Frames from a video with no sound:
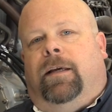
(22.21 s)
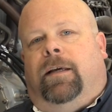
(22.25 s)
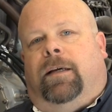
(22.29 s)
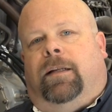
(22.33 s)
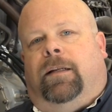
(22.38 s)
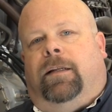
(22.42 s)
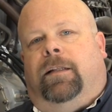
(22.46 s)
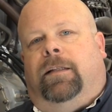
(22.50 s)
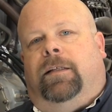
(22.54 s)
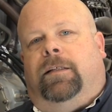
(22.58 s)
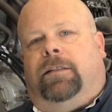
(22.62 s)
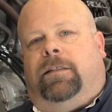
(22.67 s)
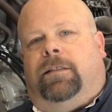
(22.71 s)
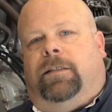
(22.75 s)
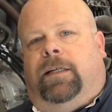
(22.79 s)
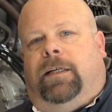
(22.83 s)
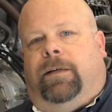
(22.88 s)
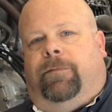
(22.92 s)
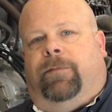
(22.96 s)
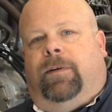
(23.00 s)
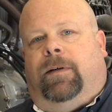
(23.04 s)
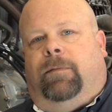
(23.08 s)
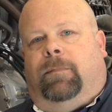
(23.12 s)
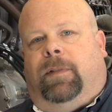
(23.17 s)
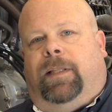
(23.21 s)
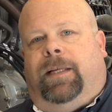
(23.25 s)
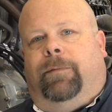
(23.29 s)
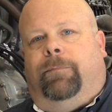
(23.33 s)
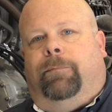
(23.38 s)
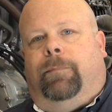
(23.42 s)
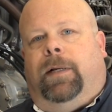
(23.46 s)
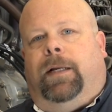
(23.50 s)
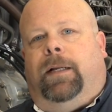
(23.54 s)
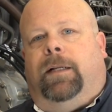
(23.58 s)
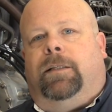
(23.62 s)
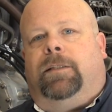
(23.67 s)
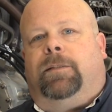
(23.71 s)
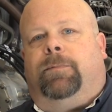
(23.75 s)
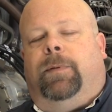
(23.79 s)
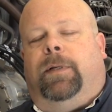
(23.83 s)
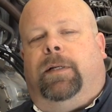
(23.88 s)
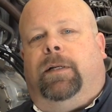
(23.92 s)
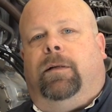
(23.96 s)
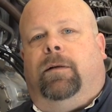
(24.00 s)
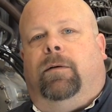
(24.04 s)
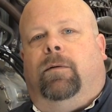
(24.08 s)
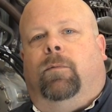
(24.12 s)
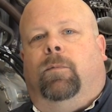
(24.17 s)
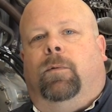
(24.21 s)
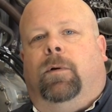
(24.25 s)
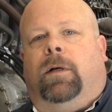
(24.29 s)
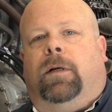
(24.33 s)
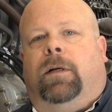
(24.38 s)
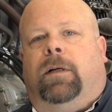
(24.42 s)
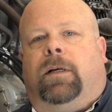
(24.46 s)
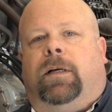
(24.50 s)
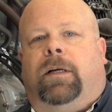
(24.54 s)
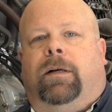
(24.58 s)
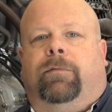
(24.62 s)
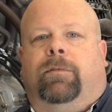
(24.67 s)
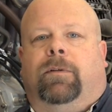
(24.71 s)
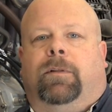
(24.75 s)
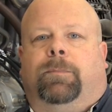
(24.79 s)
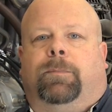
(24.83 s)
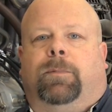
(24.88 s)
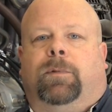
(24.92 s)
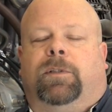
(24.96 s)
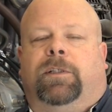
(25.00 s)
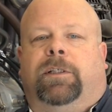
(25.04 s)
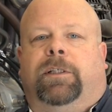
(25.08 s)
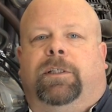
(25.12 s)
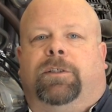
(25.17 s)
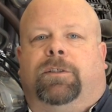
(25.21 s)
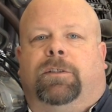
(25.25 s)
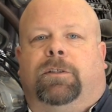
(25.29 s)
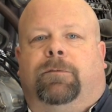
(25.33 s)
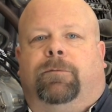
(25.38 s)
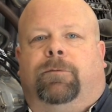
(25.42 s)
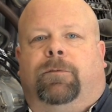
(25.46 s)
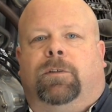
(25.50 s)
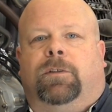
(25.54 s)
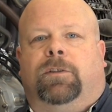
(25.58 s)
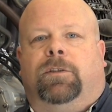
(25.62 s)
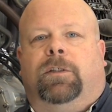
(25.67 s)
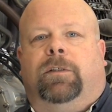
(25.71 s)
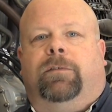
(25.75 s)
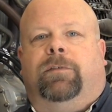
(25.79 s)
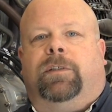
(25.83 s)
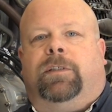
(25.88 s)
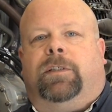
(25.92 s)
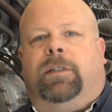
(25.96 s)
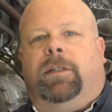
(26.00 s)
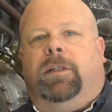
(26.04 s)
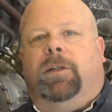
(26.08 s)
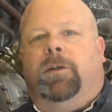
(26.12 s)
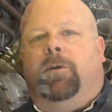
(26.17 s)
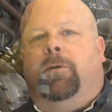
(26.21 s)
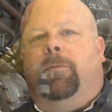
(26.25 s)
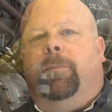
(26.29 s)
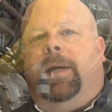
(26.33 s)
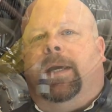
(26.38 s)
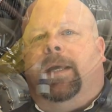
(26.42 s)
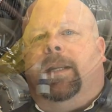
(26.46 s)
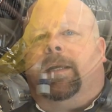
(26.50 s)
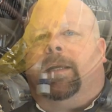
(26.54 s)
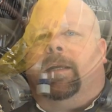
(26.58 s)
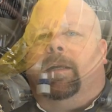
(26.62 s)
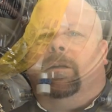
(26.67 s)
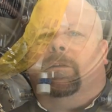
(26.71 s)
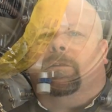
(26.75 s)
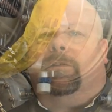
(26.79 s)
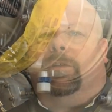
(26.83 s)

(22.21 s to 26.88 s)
and in this C F M Leap Maintenance Minute, we're going to cover the procedure for servicing the pneumatic air